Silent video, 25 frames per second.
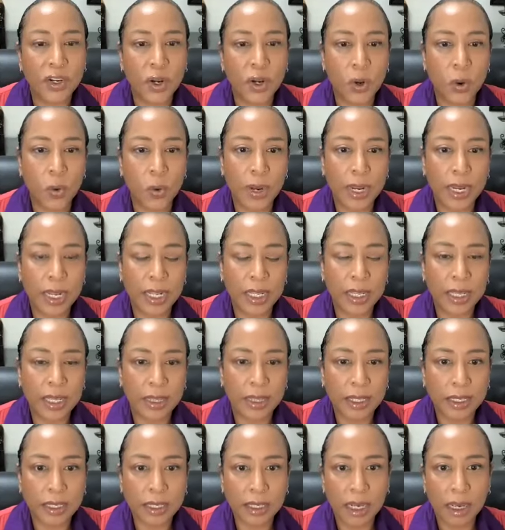knowing
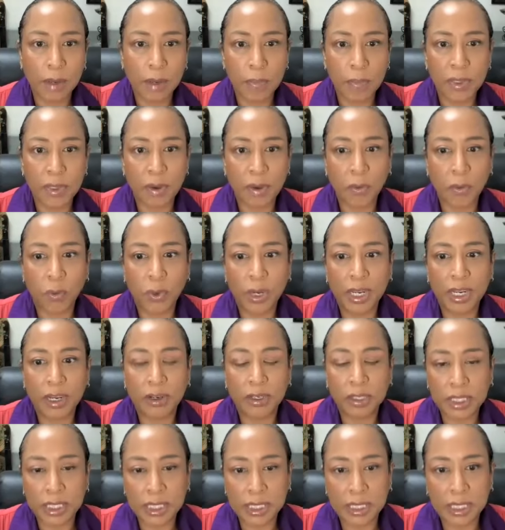that the cup that we
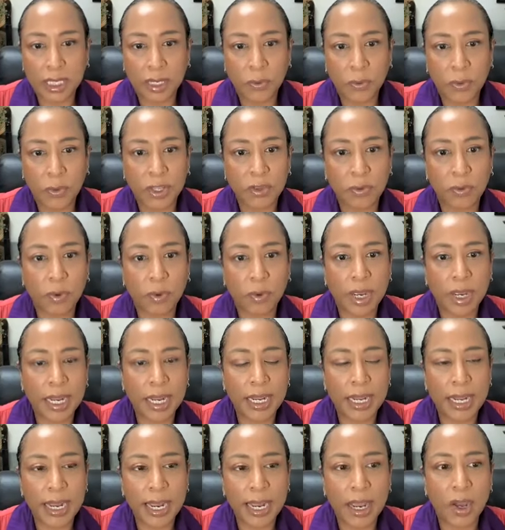are dealing with
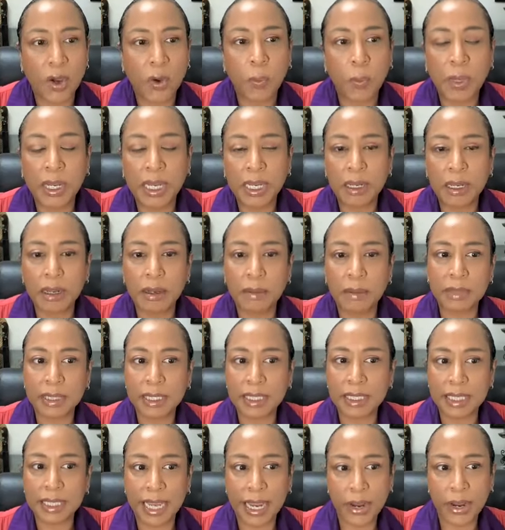right now
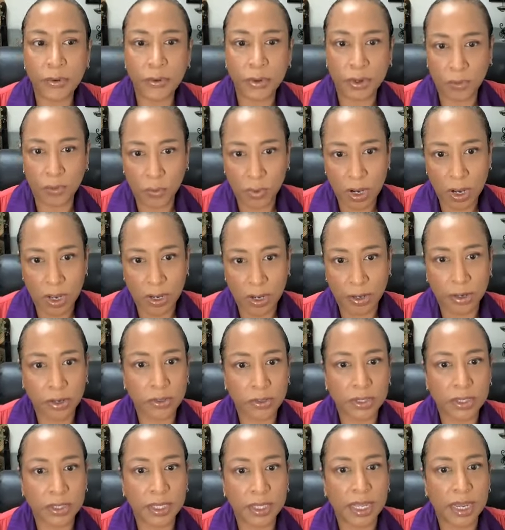becomes sacred
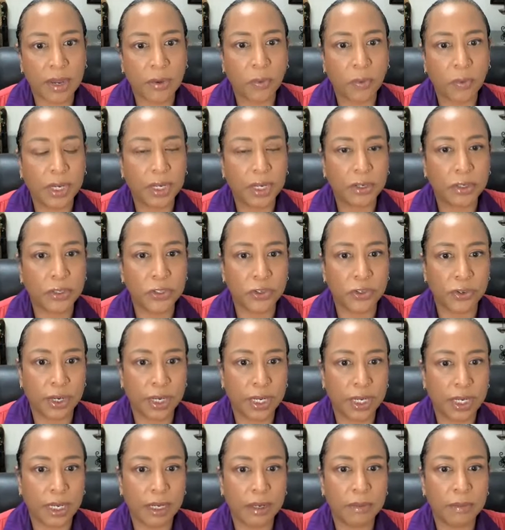waters that we are
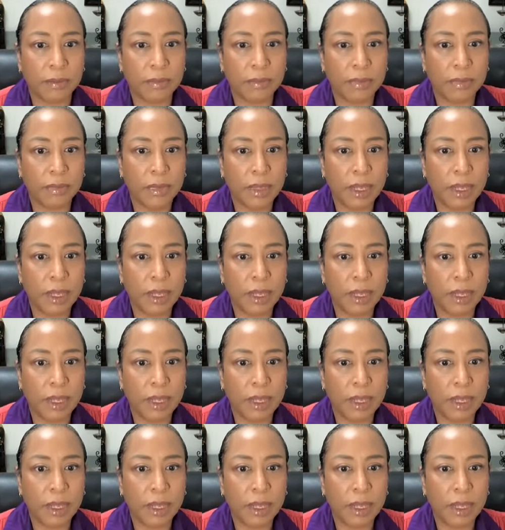drinking,